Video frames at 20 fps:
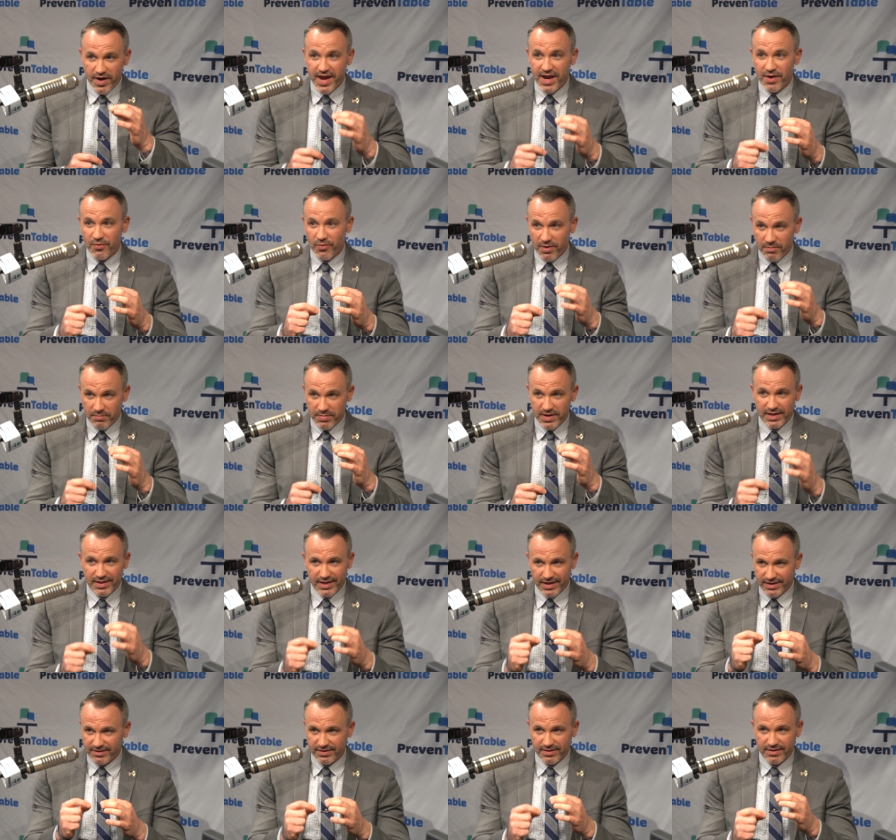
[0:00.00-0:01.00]
A, one B,
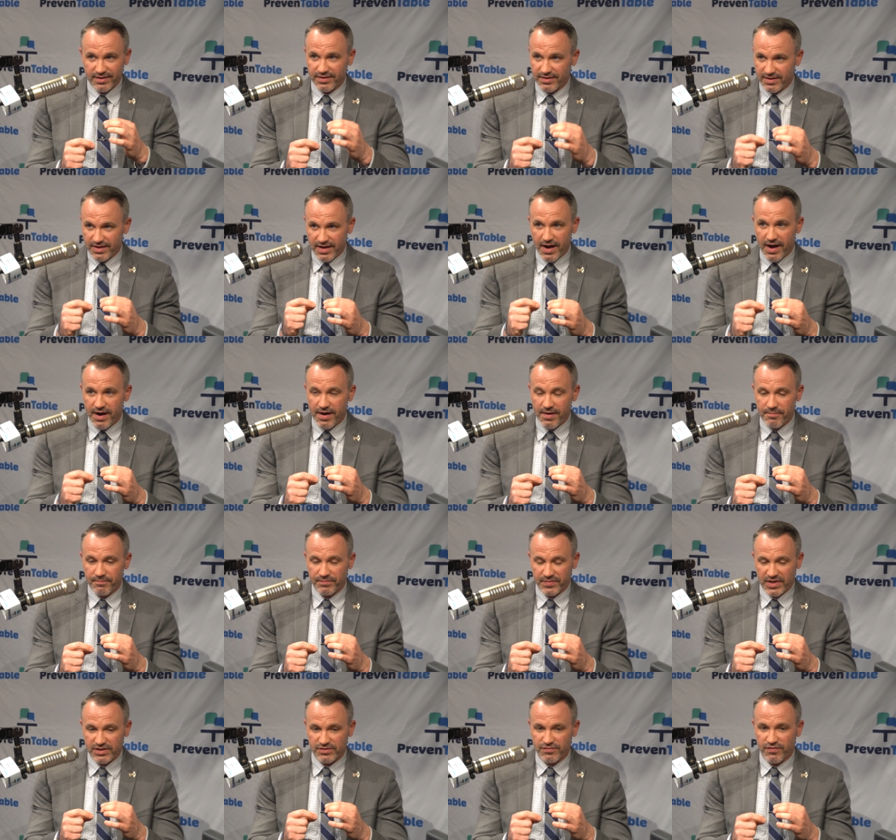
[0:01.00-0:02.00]
like right. Um,
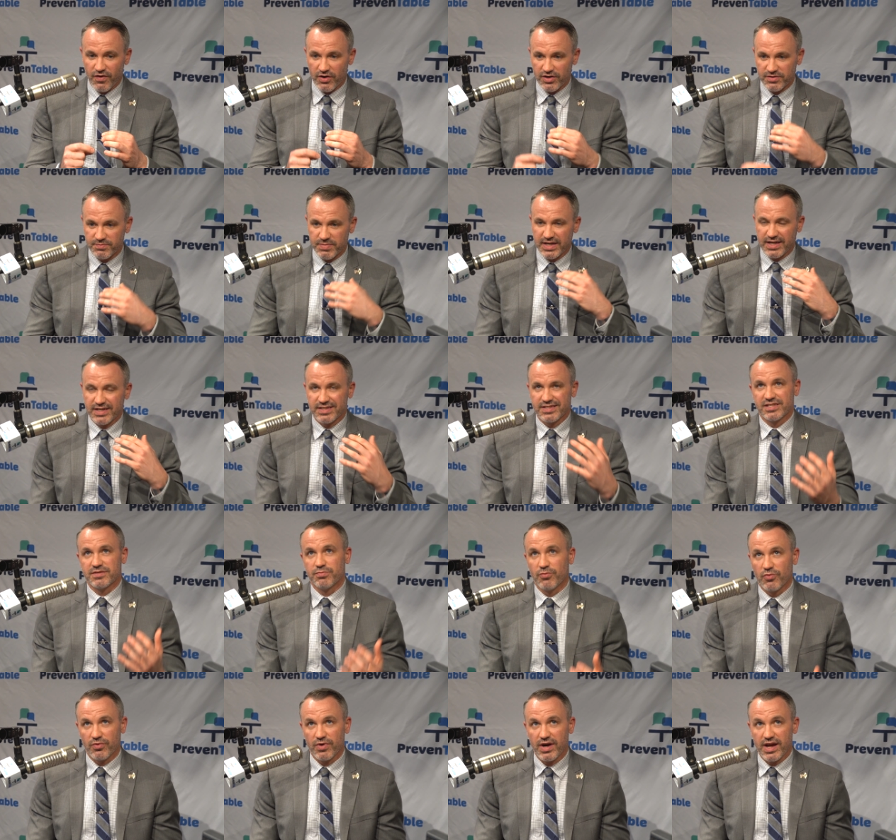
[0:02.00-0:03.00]
as far as because it's
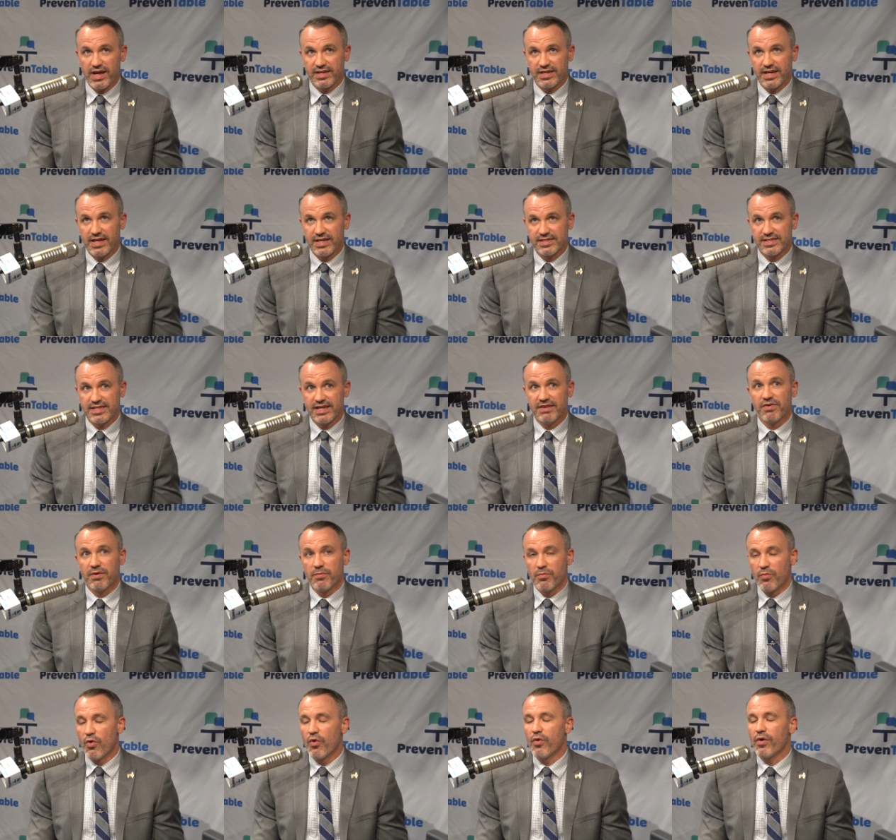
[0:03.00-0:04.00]
more, it, it's even
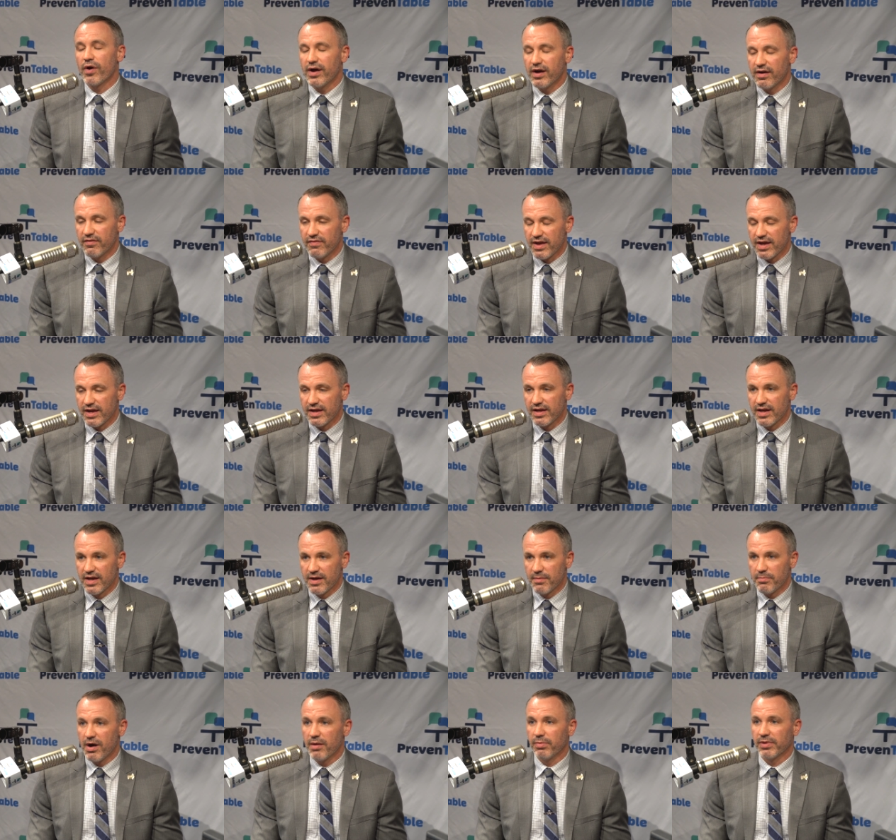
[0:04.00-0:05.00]
more of a
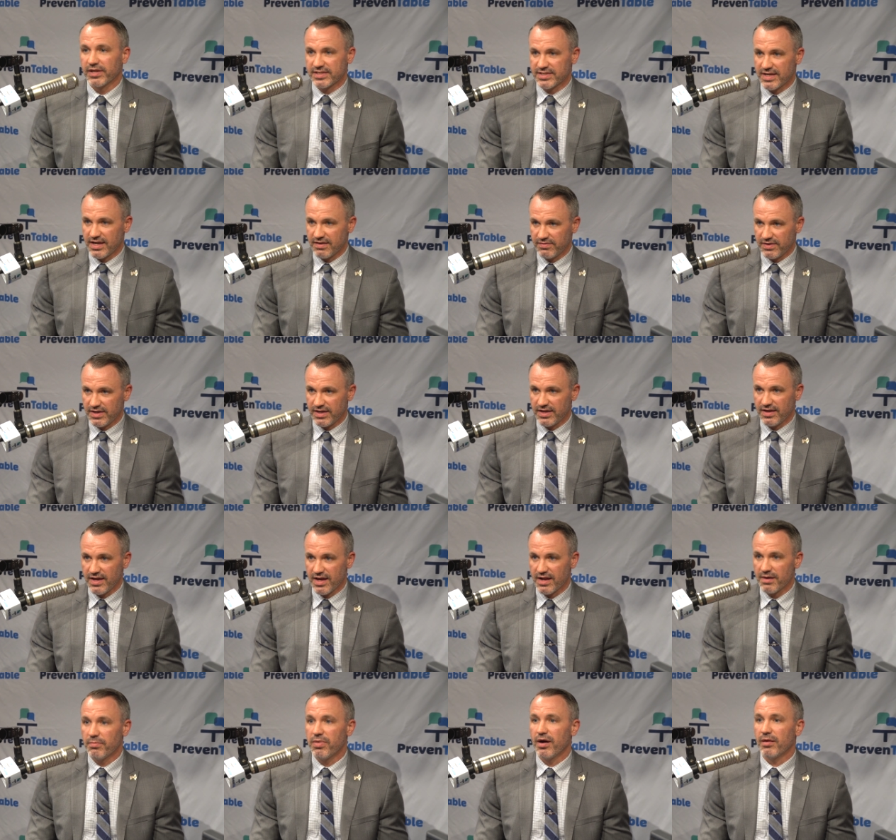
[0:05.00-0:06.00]
public safety
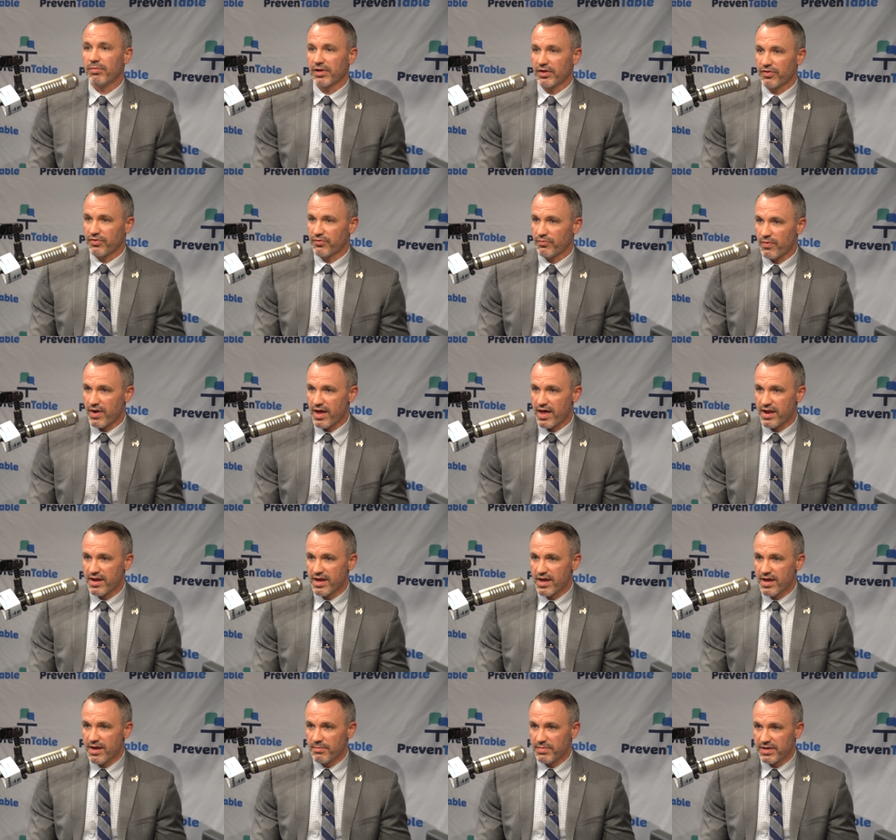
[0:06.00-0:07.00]
and a public threat
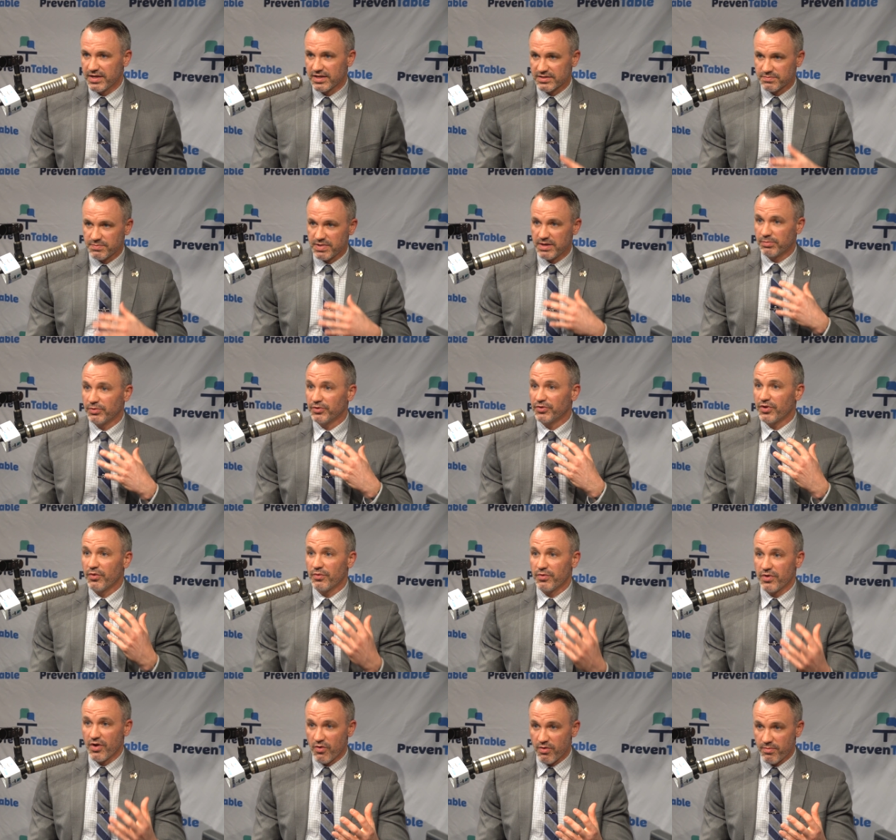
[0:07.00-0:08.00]
because people don't
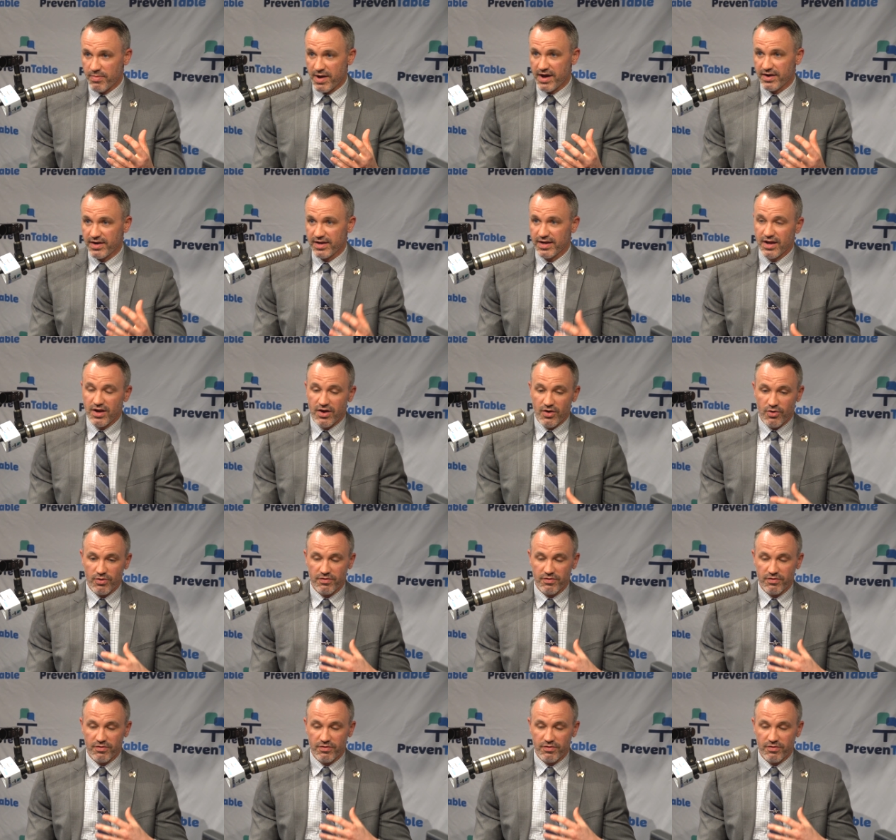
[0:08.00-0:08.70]
know about it, mm.